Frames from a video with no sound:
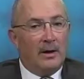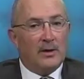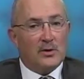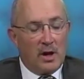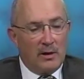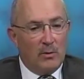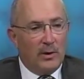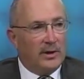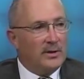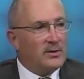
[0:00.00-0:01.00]
Second
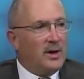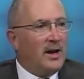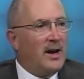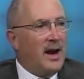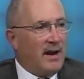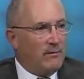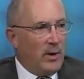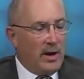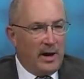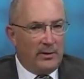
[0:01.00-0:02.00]
Wind is a
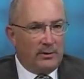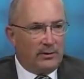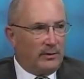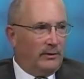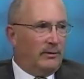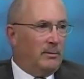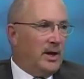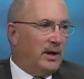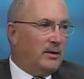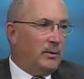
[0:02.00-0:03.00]
halfway house for
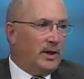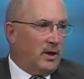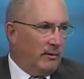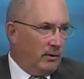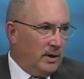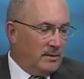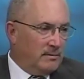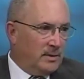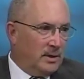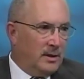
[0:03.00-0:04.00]
men in recovery.
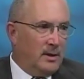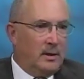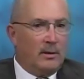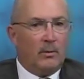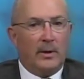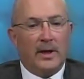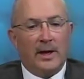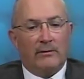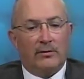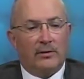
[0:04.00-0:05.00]
We
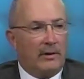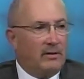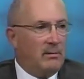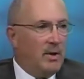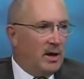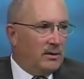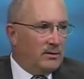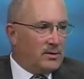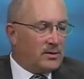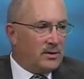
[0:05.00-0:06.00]
have seven
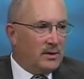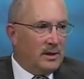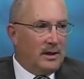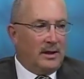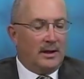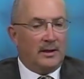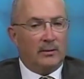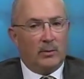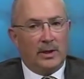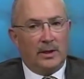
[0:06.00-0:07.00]
beds
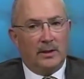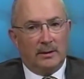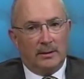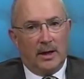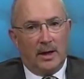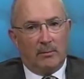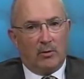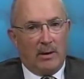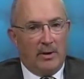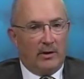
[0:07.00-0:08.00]
and we uh,
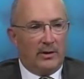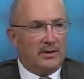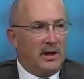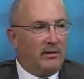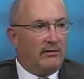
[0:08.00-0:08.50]
primarily take